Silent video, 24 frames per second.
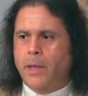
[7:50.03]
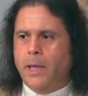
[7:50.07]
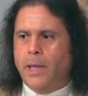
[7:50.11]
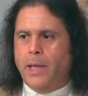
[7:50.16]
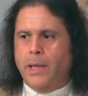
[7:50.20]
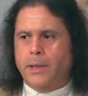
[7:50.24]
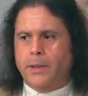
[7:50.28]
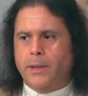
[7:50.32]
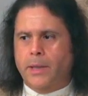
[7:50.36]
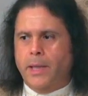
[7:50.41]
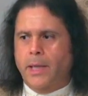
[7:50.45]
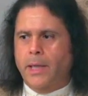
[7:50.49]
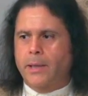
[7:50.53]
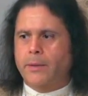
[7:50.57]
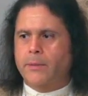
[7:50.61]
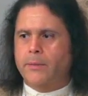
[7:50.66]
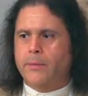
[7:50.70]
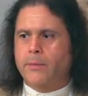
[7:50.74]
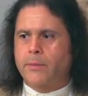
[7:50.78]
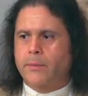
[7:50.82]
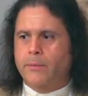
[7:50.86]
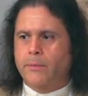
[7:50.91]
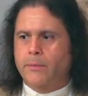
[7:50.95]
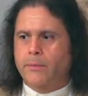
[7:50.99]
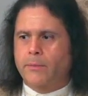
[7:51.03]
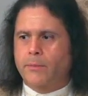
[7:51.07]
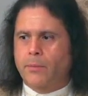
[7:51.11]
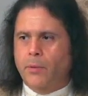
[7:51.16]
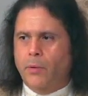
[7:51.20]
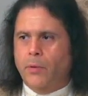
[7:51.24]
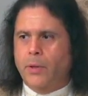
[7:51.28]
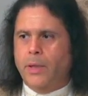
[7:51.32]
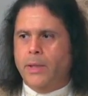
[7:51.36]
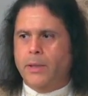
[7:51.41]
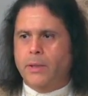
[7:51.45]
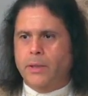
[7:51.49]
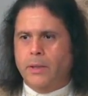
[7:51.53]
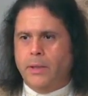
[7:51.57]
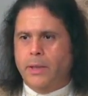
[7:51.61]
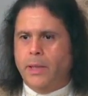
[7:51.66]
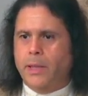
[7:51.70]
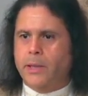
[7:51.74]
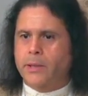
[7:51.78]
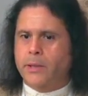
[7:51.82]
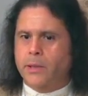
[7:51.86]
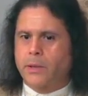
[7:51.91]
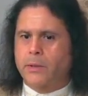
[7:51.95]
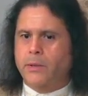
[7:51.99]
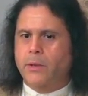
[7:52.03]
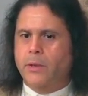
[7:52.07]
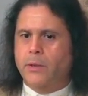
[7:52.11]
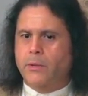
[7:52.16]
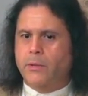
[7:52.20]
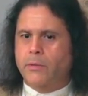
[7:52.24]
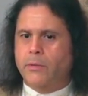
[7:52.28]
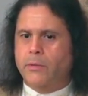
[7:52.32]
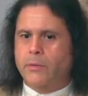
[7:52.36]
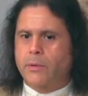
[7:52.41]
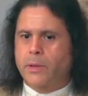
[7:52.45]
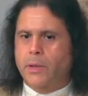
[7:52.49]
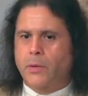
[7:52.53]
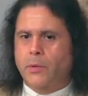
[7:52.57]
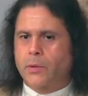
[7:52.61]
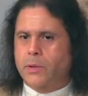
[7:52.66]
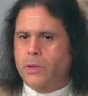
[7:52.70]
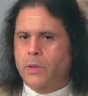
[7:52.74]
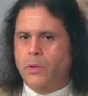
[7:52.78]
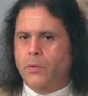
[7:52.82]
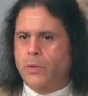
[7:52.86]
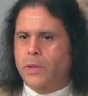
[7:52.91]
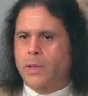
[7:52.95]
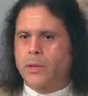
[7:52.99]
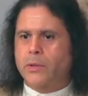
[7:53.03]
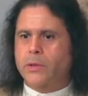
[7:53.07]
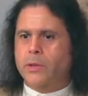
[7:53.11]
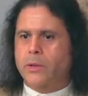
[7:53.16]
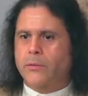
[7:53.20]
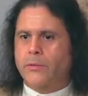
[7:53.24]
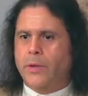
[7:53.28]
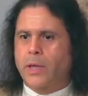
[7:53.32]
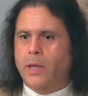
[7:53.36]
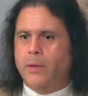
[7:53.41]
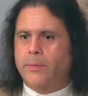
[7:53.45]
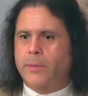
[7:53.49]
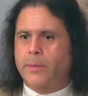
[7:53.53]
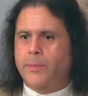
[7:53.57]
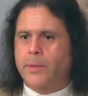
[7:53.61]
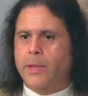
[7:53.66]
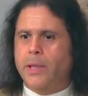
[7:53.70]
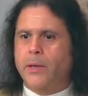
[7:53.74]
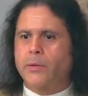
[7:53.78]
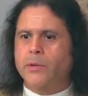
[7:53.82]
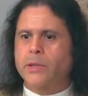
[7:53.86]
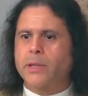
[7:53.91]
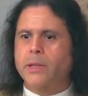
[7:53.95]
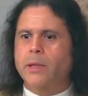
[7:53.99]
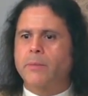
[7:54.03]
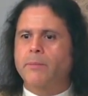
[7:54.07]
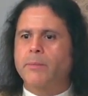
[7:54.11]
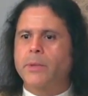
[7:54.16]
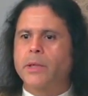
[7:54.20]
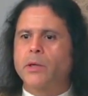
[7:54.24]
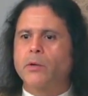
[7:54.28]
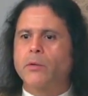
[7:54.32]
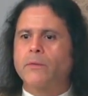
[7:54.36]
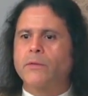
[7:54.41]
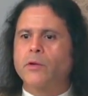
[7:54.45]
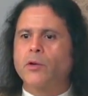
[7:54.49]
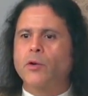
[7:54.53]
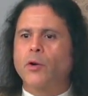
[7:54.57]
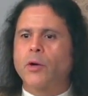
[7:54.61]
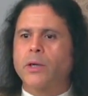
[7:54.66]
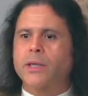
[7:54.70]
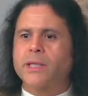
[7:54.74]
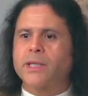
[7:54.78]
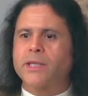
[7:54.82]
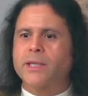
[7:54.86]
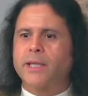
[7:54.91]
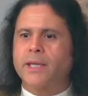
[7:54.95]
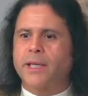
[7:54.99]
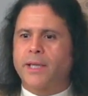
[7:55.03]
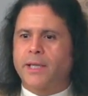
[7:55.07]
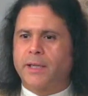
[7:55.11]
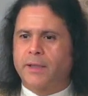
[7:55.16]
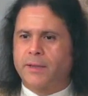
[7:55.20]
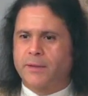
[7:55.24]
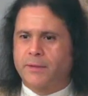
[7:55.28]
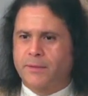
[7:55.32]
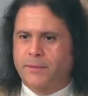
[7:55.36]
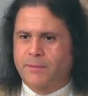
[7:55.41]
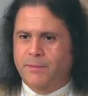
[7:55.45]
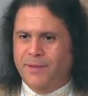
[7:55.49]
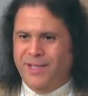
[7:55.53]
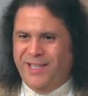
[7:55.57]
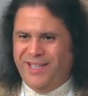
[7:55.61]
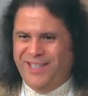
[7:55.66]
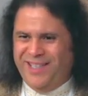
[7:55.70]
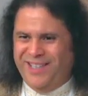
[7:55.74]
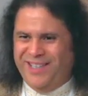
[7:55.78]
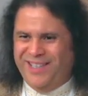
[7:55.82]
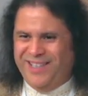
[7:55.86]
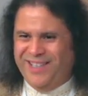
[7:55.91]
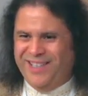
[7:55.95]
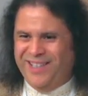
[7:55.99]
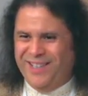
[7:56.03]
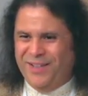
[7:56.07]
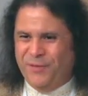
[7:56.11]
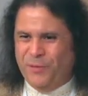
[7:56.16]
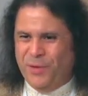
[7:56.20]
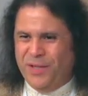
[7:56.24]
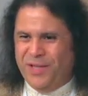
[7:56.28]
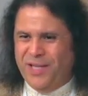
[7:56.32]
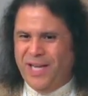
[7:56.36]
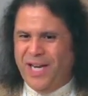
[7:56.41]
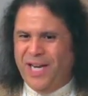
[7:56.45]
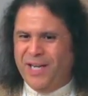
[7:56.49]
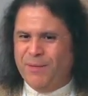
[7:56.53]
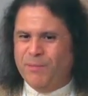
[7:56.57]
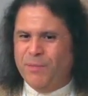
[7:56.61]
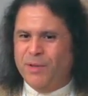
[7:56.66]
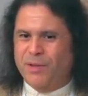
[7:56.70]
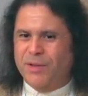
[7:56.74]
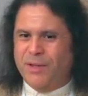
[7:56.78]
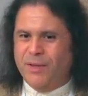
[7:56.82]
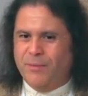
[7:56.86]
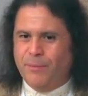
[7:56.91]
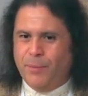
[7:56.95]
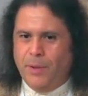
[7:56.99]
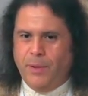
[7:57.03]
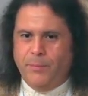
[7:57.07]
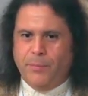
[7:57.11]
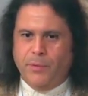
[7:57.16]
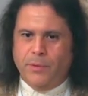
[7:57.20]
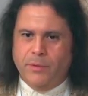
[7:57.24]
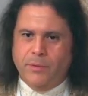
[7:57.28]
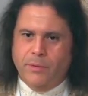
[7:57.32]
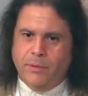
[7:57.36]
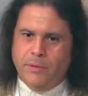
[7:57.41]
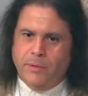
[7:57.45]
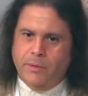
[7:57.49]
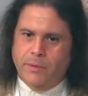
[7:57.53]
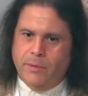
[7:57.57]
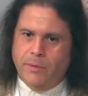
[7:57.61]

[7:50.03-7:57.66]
At that point, yes and no. There was no one else around me, but I was in the middle of New York City with 9 million people.